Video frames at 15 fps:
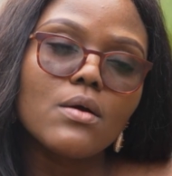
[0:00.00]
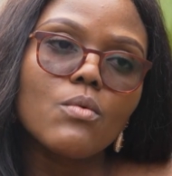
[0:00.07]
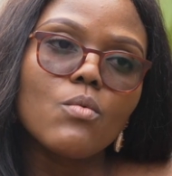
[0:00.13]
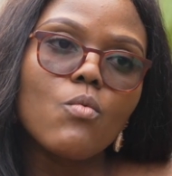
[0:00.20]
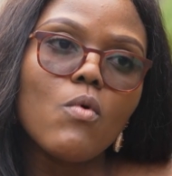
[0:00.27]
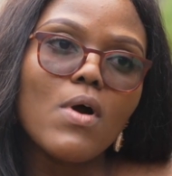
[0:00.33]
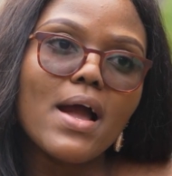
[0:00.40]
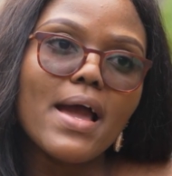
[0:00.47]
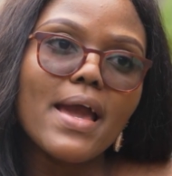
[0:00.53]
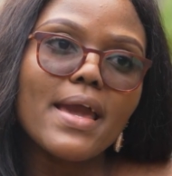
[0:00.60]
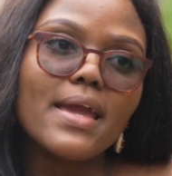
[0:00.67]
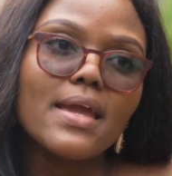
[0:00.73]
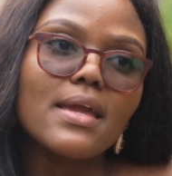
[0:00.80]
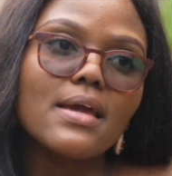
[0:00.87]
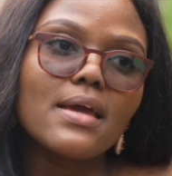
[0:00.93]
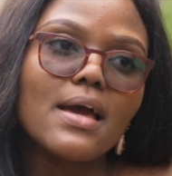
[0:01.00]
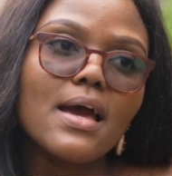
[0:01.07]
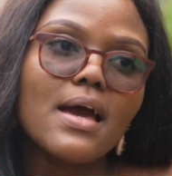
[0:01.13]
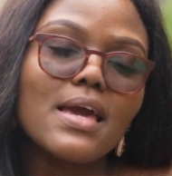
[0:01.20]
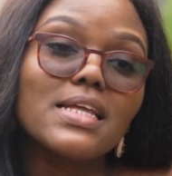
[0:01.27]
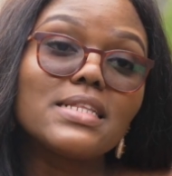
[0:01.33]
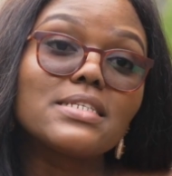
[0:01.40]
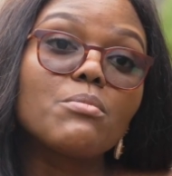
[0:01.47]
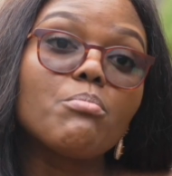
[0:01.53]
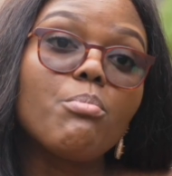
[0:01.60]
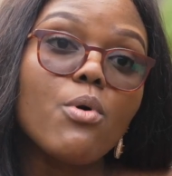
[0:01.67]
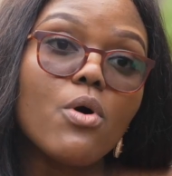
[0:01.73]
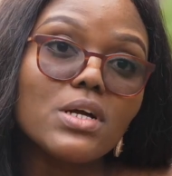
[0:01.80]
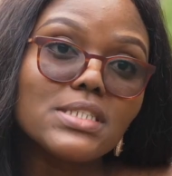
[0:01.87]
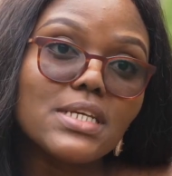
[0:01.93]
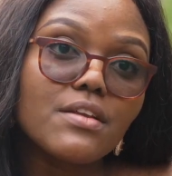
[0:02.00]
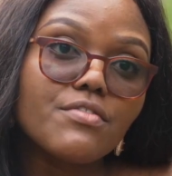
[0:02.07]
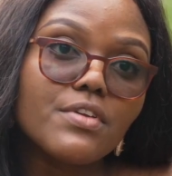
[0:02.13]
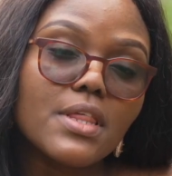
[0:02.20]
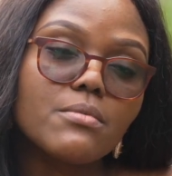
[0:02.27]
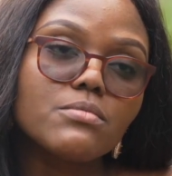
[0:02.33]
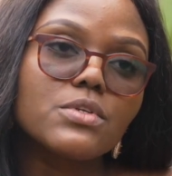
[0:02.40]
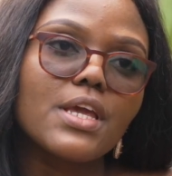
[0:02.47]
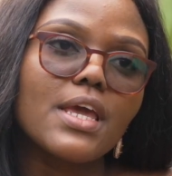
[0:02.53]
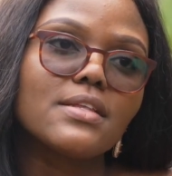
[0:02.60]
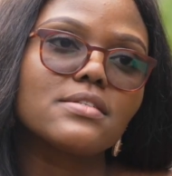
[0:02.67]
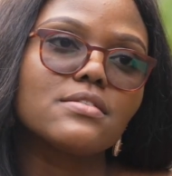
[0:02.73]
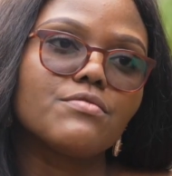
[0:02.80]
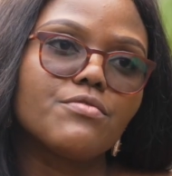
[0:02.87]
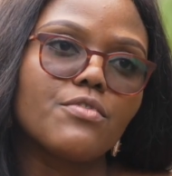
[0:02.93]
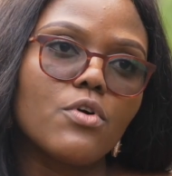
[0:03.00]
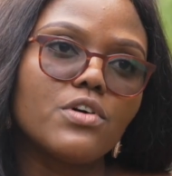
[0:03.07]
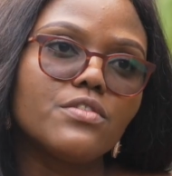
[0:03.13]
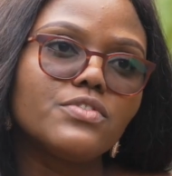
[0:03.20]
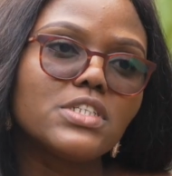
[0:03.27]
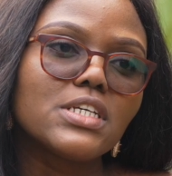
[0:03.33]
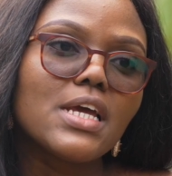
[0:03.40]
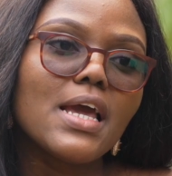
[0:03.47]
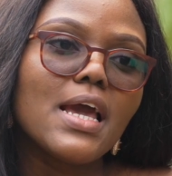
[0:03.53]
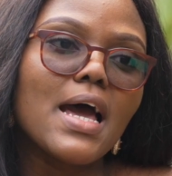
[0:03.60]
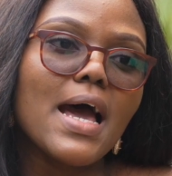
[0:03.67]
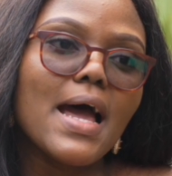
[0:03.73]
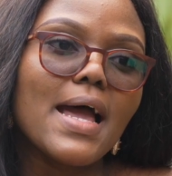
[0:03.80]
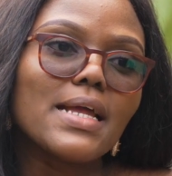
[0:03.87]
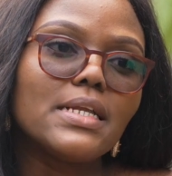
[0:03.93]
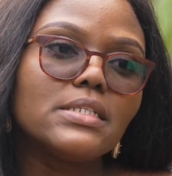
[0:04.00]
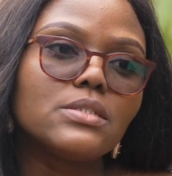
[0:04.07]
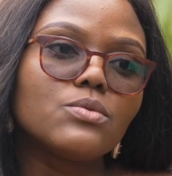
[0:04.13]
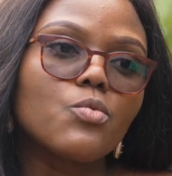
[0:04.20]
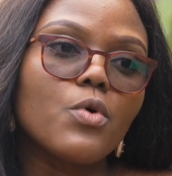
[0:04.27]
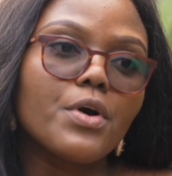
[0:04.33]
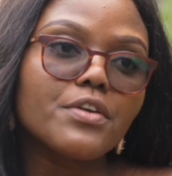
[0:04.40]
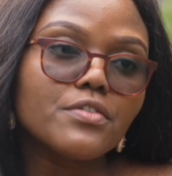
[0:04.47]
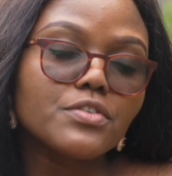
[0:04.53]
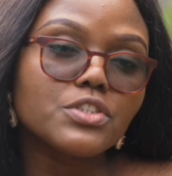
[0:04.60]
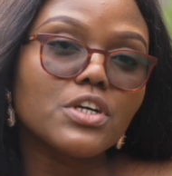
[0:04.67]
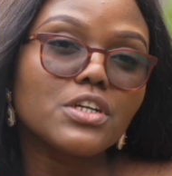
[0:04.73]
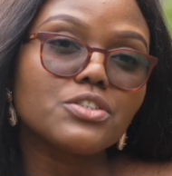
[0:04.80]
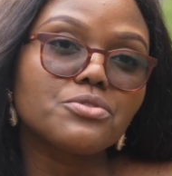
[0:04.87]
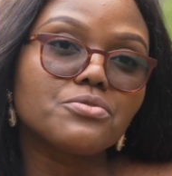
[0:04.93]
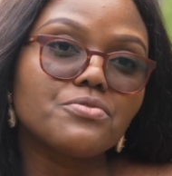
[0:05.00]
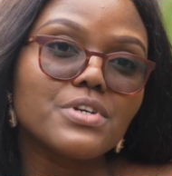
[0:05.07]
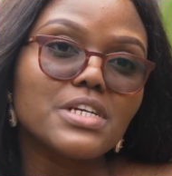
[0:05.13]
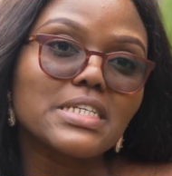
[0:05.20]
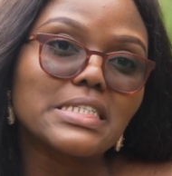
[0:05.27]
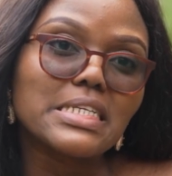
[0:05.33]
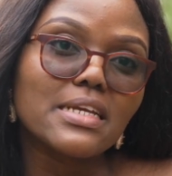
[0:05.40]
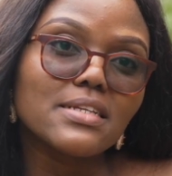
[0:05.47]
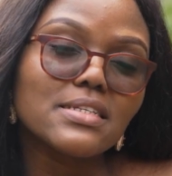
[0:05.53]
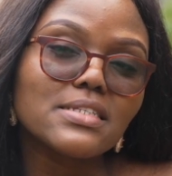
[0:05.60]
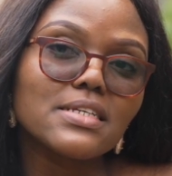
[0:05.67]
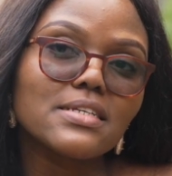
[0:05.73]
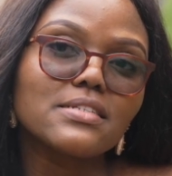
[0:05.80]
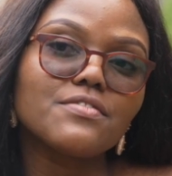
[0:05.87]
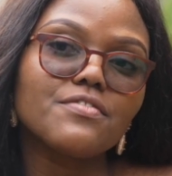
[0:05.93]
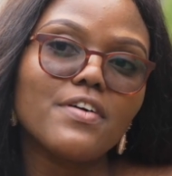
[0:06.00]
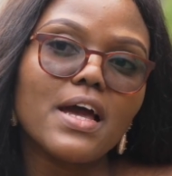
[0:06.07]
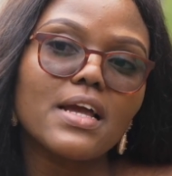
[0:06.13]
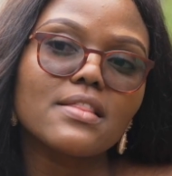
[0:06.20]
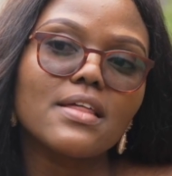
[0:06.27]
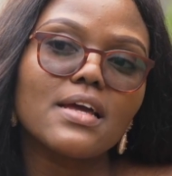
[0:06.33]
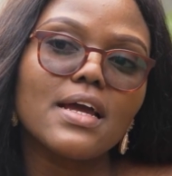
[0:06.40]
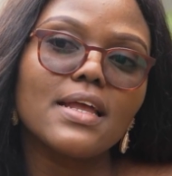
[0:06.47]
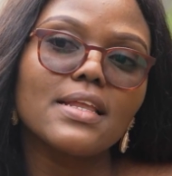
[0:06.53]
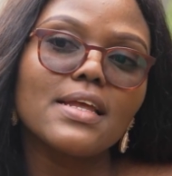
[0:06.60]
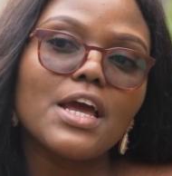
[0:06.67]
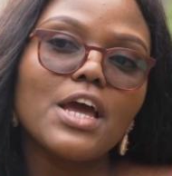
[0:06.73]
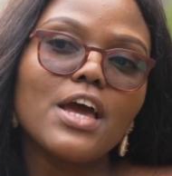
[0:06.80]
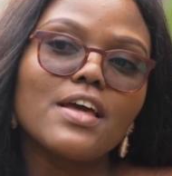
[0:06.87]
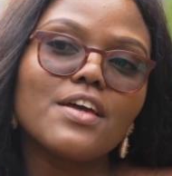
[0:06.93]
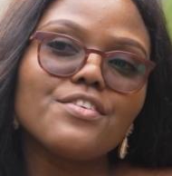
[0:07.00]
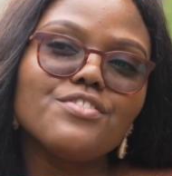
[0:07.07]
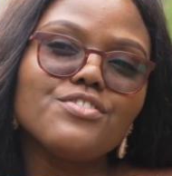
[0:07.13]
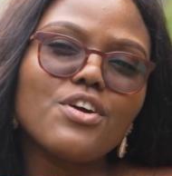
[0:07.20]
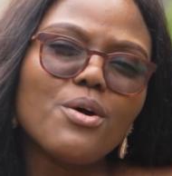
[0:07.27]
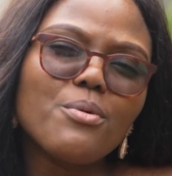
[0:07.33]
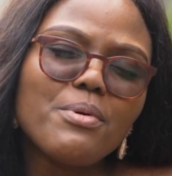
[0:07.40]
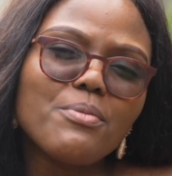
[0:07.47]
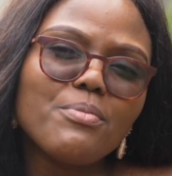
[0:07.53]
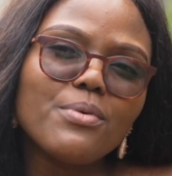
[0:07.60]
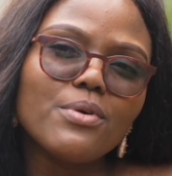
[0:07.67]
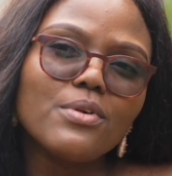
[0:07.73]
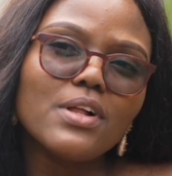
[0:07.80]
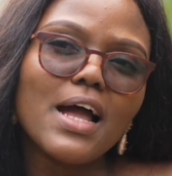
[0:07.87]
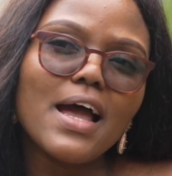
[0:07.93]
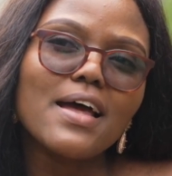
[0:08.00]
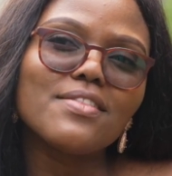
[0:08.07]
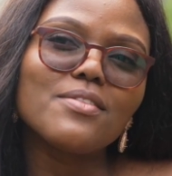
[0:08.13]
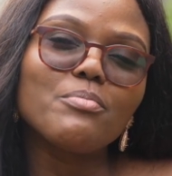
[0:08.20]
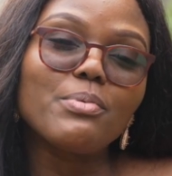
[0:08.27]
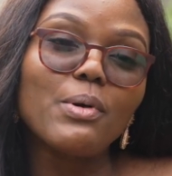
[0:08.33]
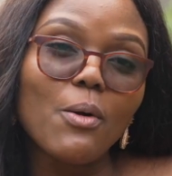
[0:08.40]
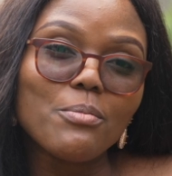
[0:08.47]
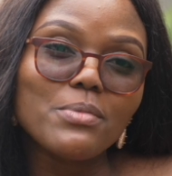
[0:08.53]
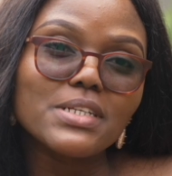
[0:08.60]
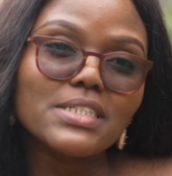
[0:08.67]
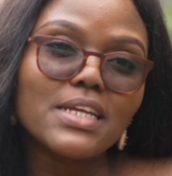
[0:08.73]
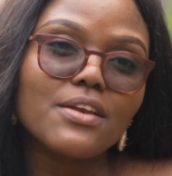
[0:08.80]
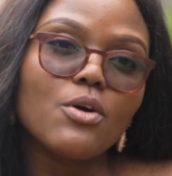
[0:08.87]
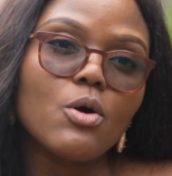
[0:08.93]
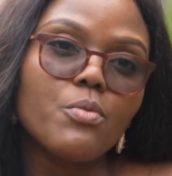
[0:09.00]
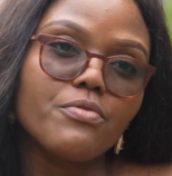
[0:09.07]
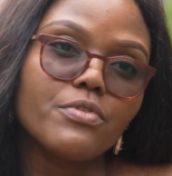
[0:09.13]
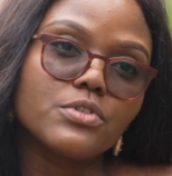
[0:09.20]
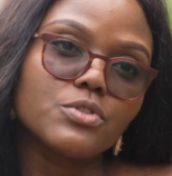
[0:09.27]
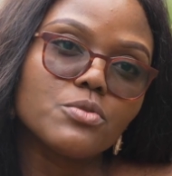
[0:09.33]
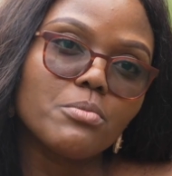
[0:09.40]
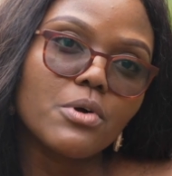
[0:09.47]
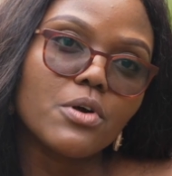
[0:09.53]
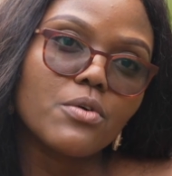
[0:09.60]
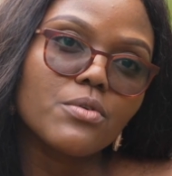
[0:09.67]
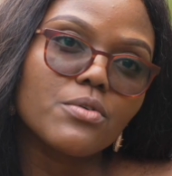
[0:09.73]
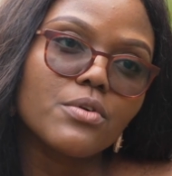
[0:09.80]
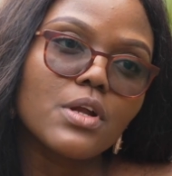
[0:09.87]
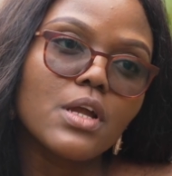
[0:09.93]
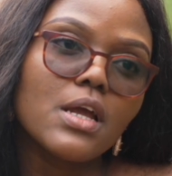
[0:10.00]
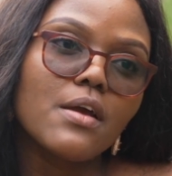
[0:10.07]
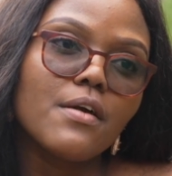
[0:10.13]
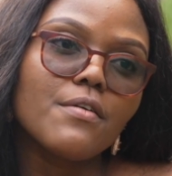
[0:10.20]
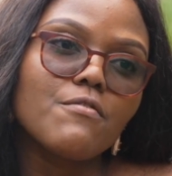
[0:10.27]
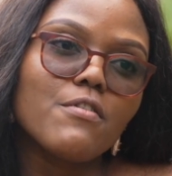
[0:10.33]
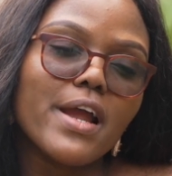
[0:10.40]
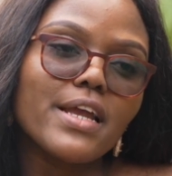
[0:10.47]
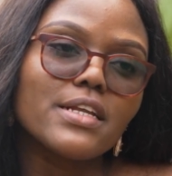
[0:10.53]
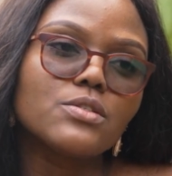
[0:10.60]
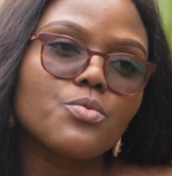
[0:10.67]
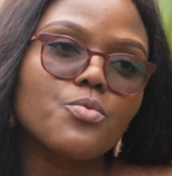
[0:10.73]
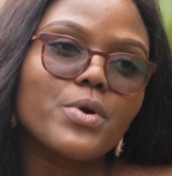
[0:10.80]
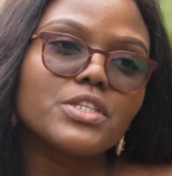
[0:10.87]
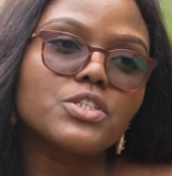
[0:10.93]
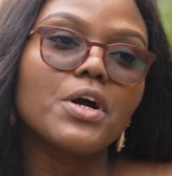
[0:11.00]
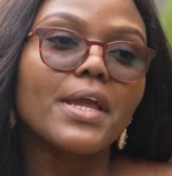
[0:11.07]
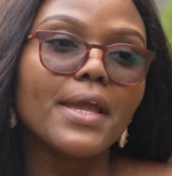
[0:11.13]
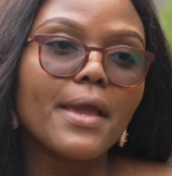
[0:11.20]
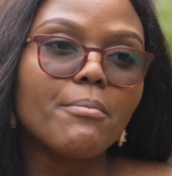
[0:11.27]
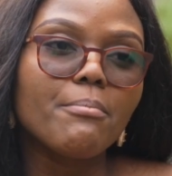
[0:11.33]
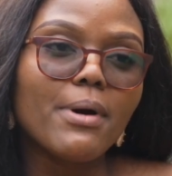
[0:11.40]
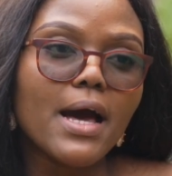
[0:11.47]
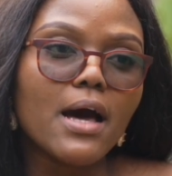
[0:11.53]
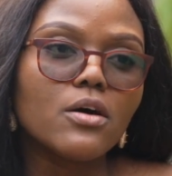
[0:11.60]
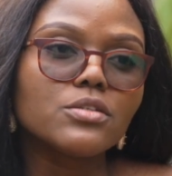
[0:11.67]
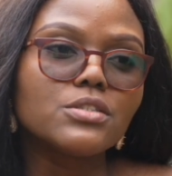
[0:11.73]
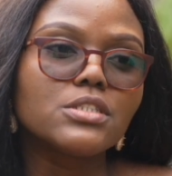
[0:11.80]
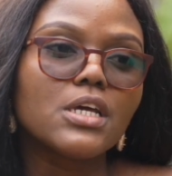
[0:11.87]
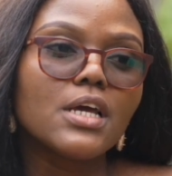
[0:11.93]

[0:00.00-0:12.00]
why it's important for them to get involved. And one of such reasons is the fact that young people are the promise and hope for tomorrow, right? We're talking about